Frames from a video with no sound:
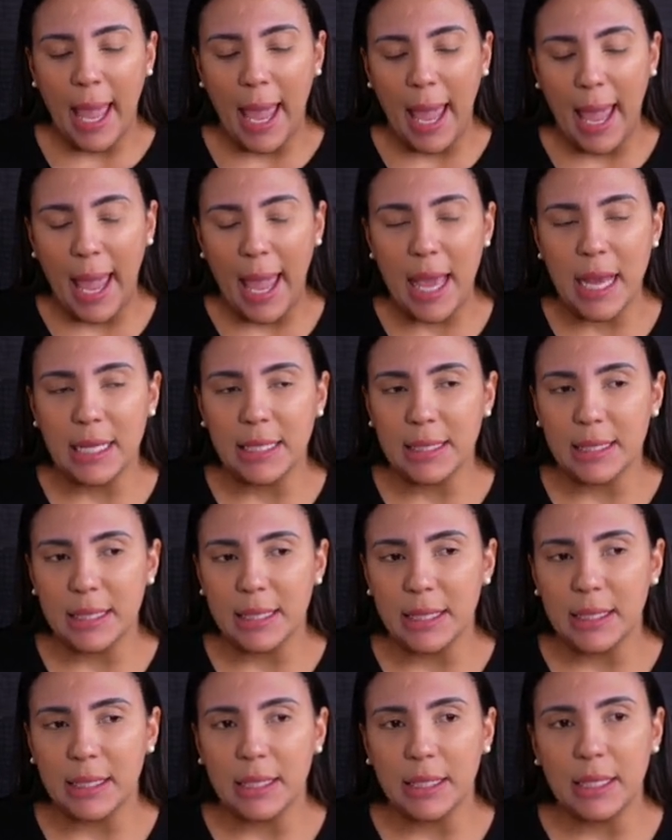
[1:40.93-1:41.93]
And
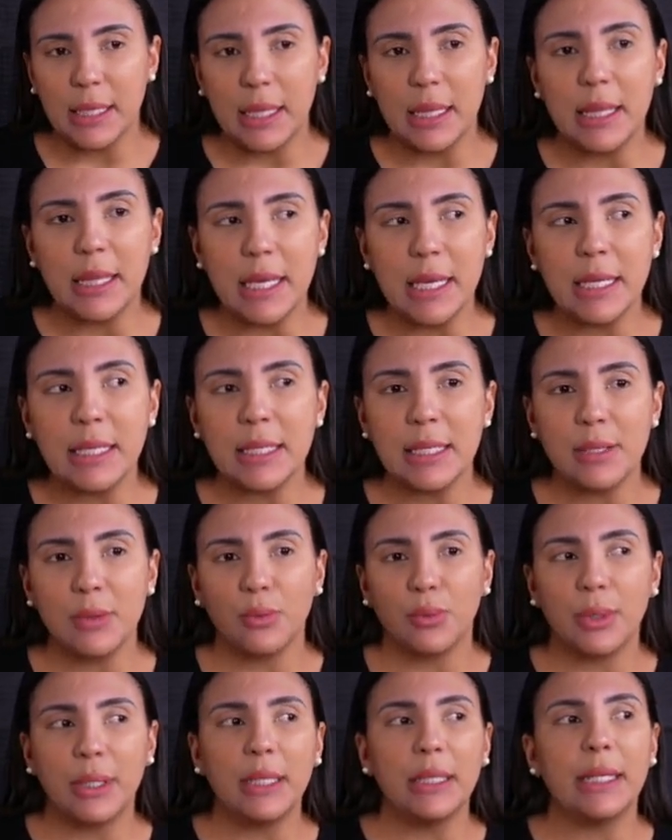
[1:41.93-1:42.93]
this
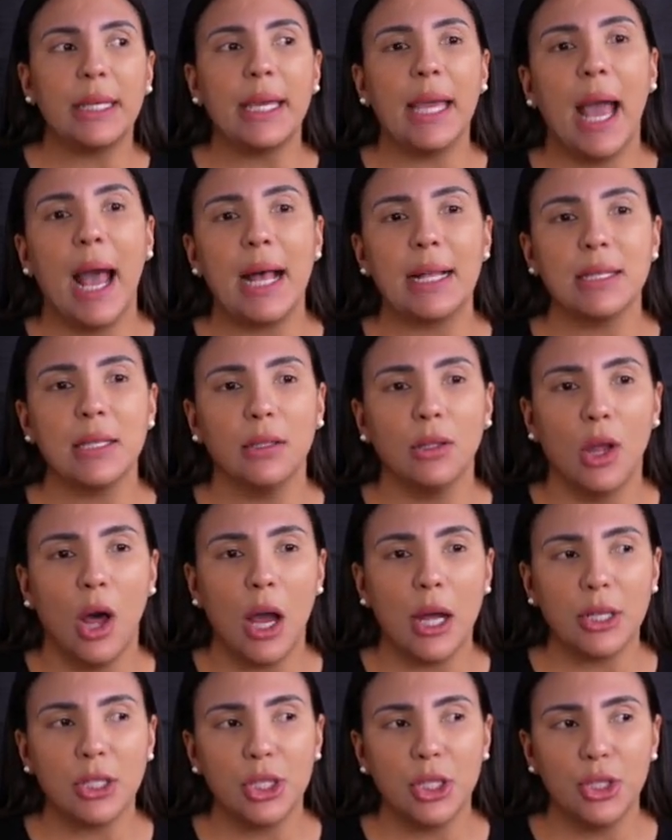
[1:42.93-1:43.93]
really has a
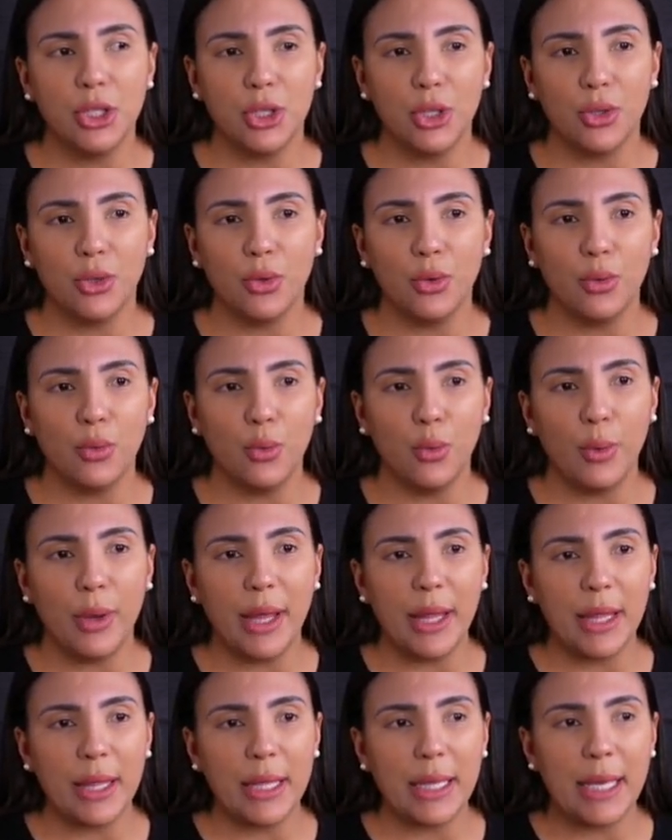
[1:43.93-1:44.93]
lot to do
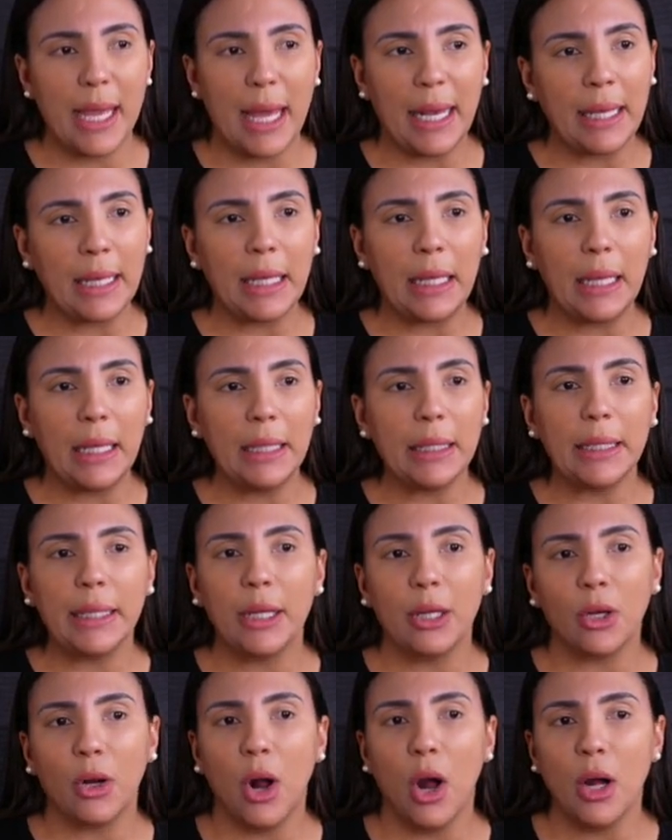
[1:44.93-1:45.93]
with getting
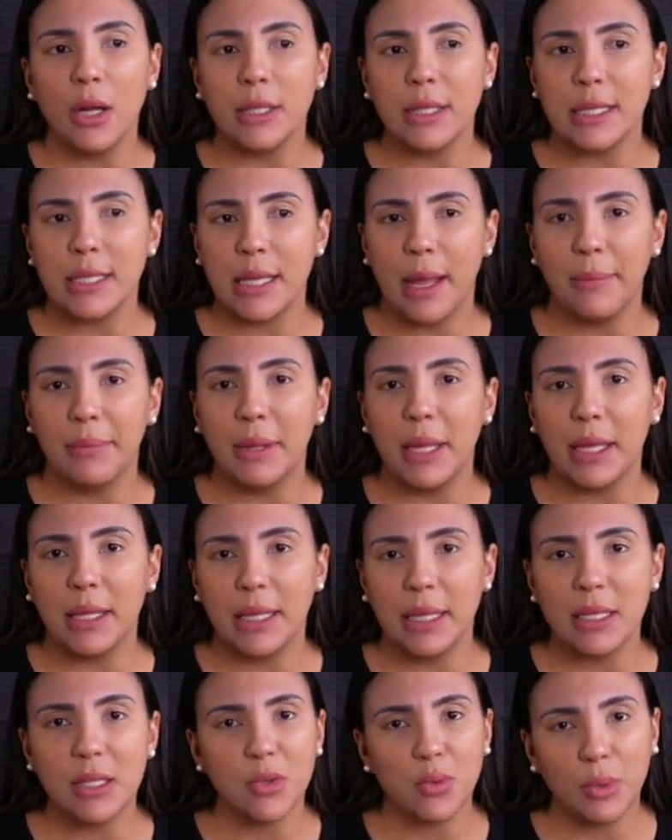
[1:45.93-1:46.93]
clear on something
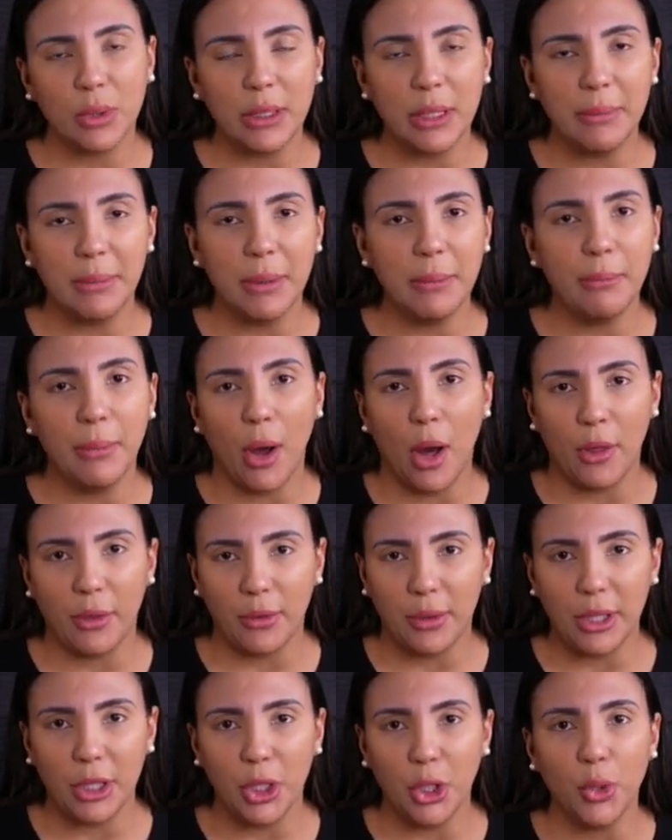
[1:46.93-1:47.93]
that has really been
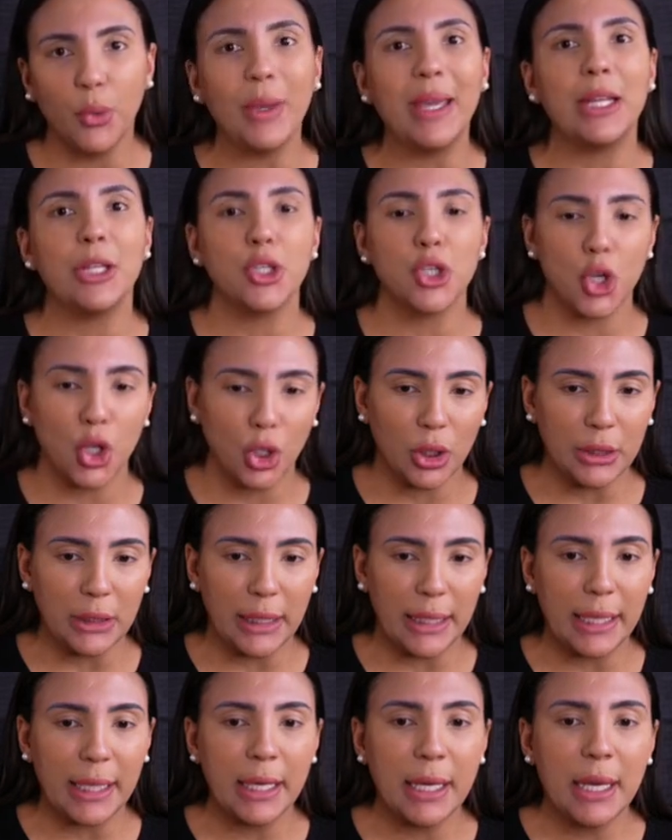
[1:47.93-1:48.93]
bothering you
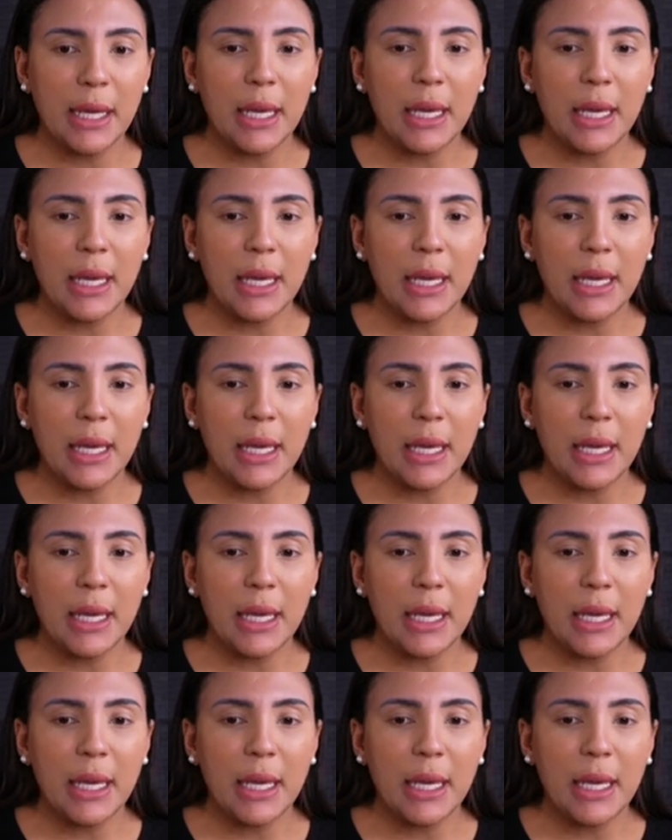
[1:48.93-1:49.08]
internally.